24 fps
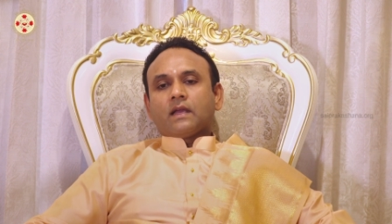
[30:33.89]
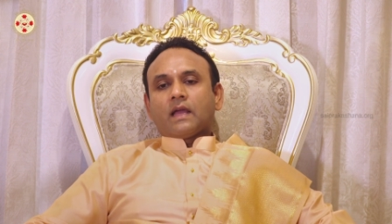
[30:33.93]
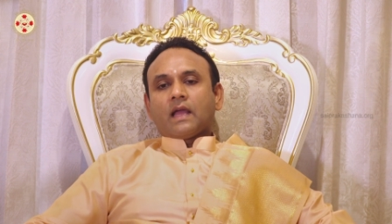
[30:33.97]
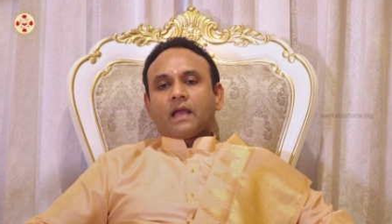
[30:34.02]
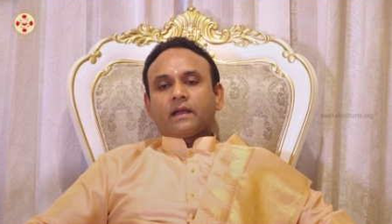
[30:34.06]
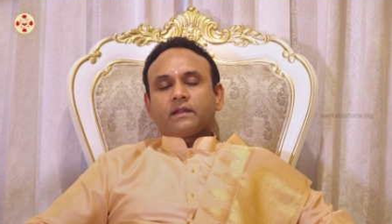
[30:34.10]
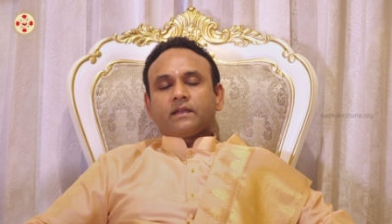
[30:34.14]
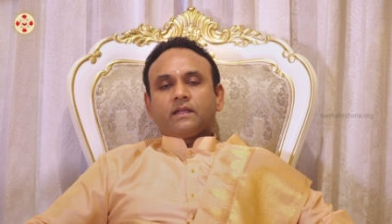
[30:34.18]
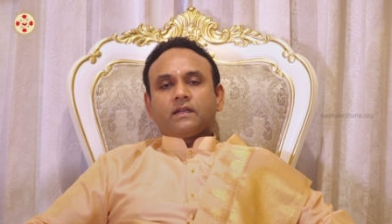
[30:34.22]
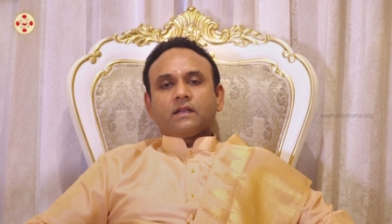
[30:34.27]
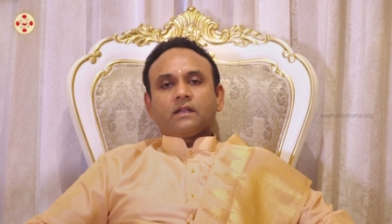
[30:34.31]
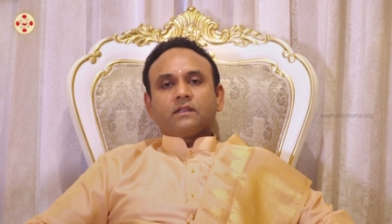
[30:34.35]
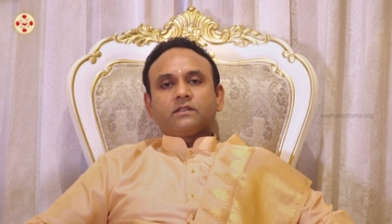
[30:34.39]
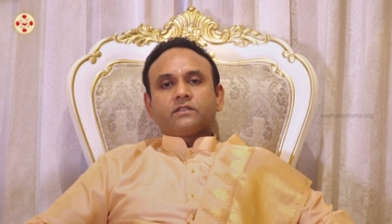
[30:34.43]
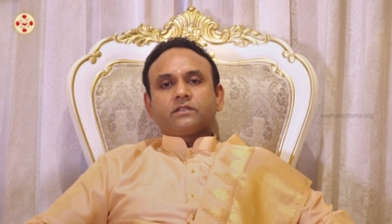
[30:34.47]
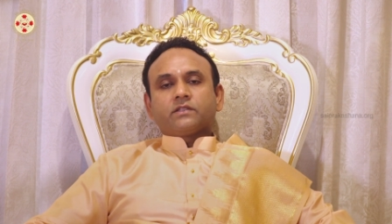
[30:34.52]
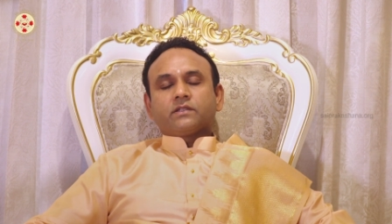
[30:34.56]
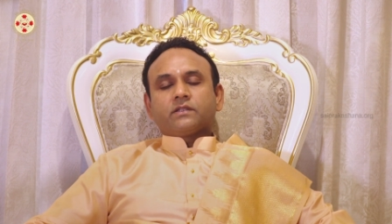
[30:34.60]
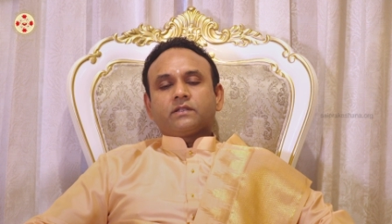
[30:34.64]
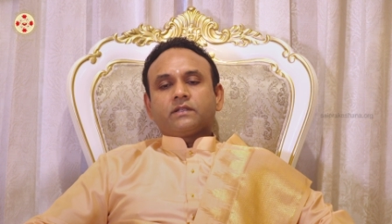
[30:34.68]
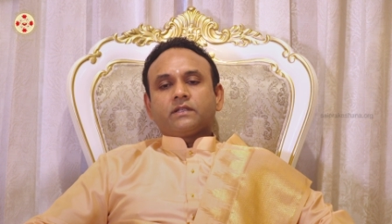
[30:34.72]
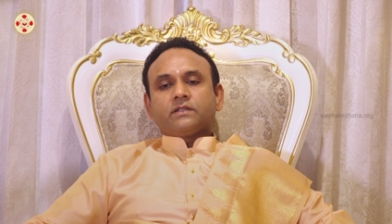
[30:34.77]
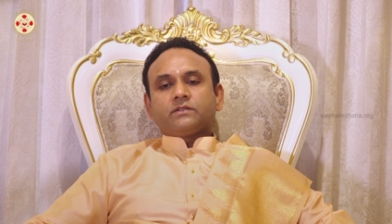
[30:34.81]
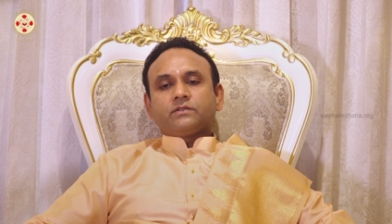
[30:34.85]

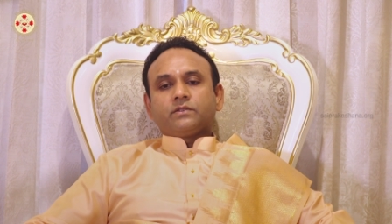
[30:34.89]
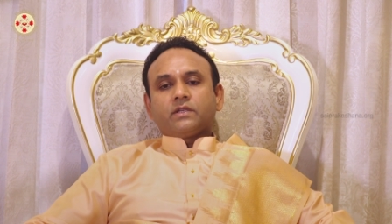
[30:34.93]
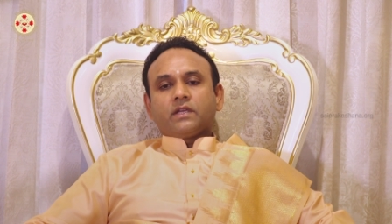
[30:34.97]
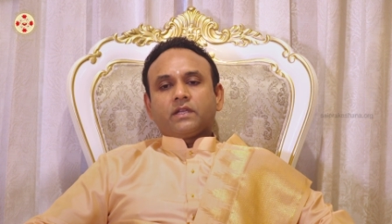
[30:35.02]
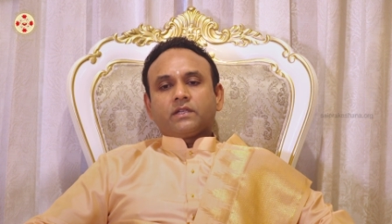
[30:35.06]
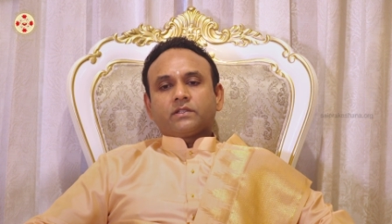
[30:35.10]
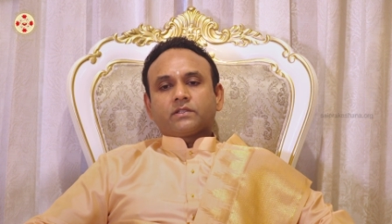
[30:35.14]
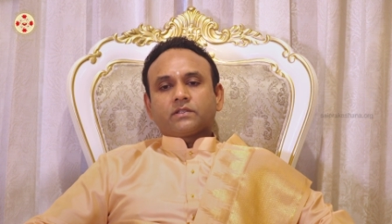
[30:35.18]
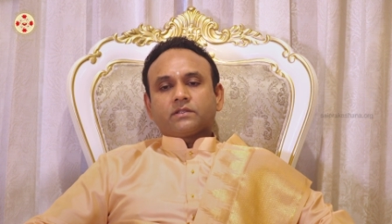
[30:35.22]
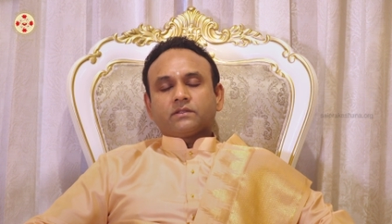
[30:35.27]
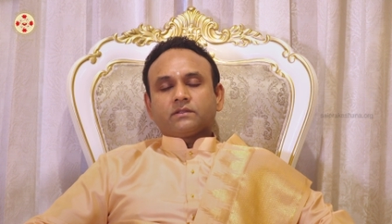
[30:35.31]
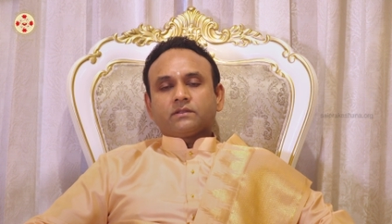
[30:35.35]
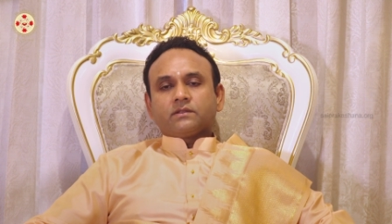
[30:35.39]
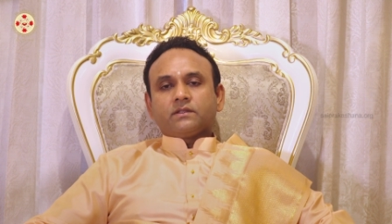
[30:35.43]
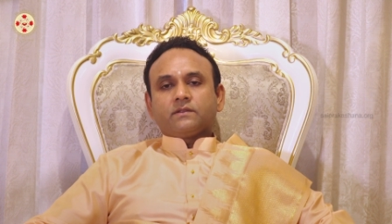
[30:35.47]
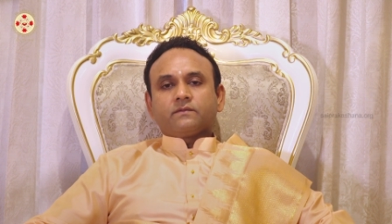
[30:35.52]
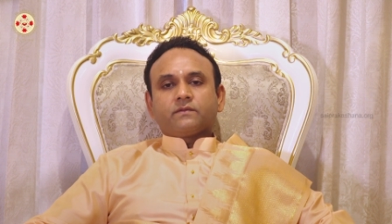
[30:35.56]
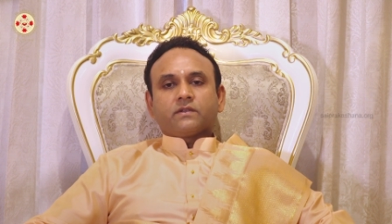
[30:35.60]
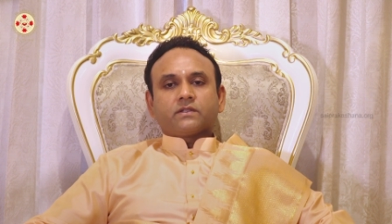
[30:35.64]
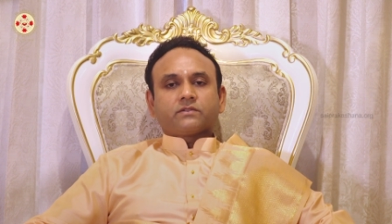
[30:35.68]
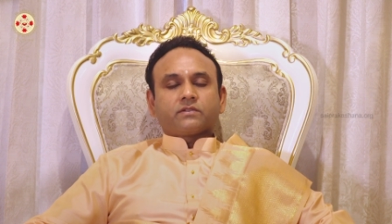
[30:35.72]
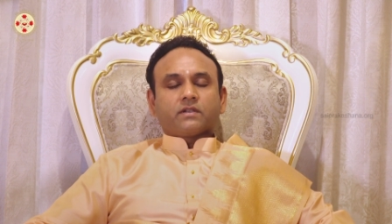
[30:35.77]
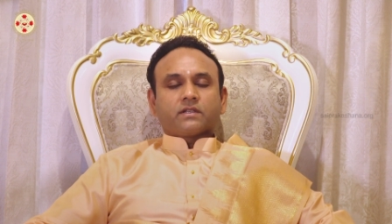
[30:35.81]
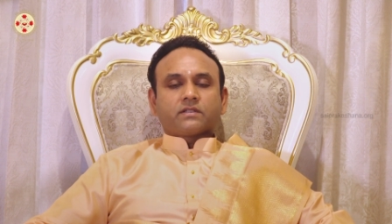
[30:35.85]
agriculture, education,
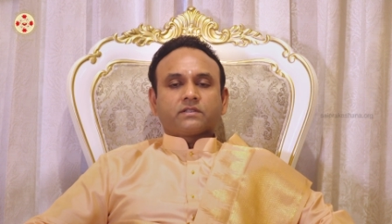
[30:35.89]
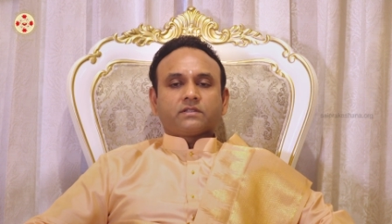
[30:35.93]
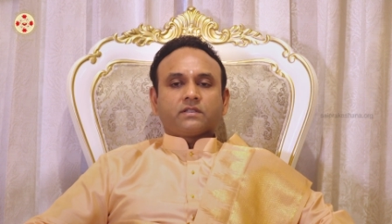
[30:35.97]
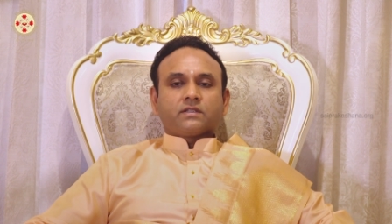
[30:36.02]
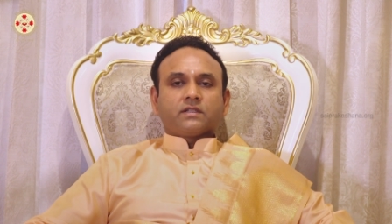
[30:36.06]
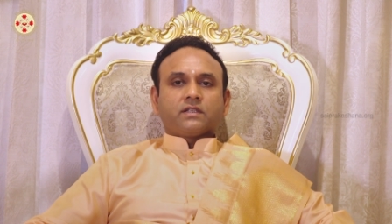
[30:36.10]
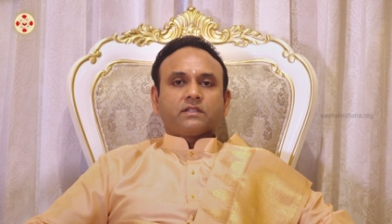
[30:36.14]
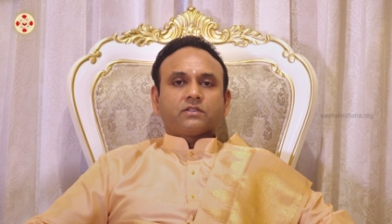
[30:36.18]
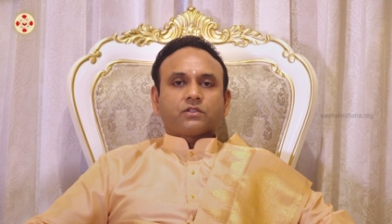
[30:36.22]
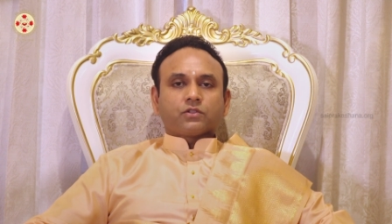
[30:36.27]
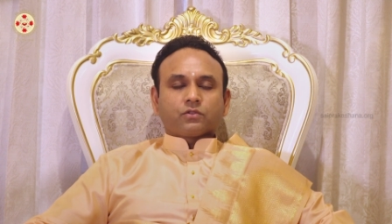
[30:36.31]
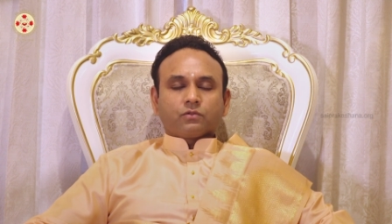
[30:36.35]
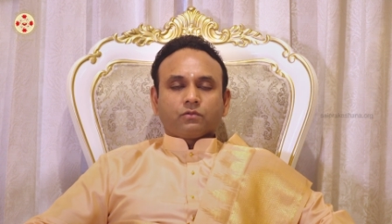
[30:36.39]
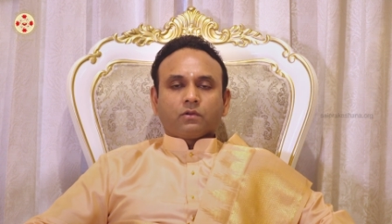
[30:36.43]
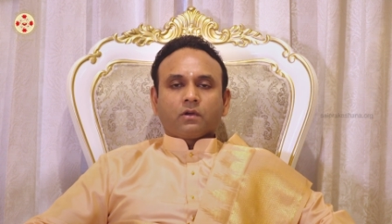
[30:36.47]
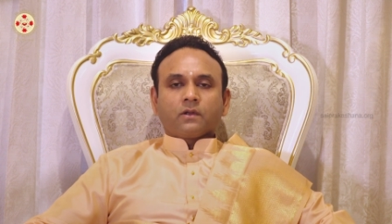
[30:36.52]
infrastructure, and so